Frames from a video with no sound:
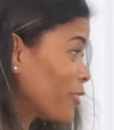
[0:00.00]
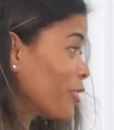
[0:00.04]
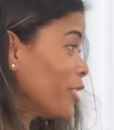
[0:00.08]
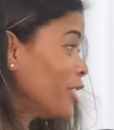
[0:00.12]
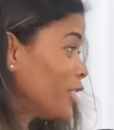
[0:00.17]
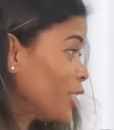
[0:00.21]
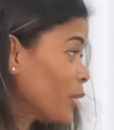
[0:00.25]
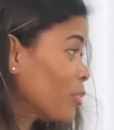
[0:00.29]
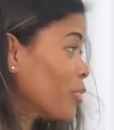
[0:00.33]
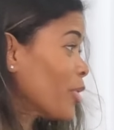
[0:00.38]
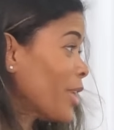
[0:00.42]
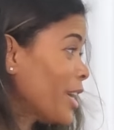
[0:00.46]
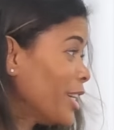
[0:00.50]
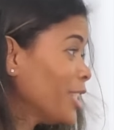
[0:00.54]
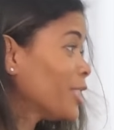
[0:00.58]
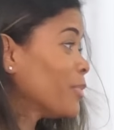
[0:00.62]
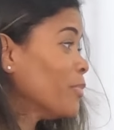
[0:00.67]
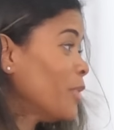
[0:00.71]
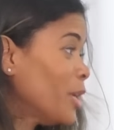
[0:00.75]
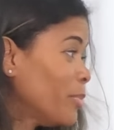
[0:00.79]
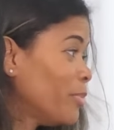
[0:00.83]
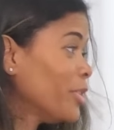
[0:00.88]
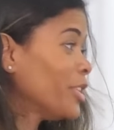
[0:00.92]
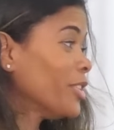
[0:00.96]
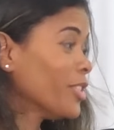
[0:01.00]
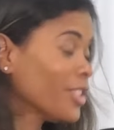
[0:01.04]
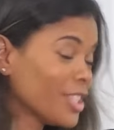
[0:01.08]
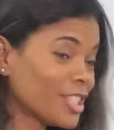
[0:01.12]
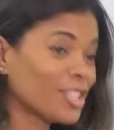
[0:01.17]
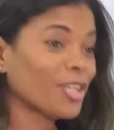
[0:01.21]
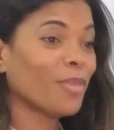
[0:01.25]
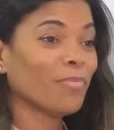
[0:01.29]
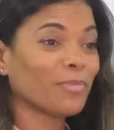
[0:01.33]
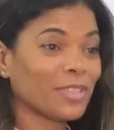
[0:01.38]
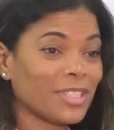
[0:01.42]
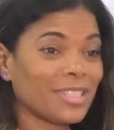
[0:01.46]
Fraser-Pryce. Maybe there's
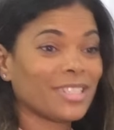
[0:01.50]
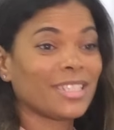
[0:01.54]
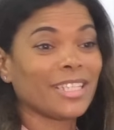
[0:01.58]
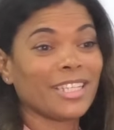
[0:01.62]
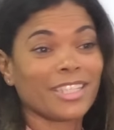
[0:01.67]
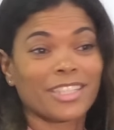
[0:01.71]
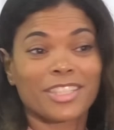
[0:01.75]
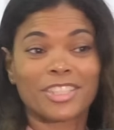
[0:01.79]
something to say,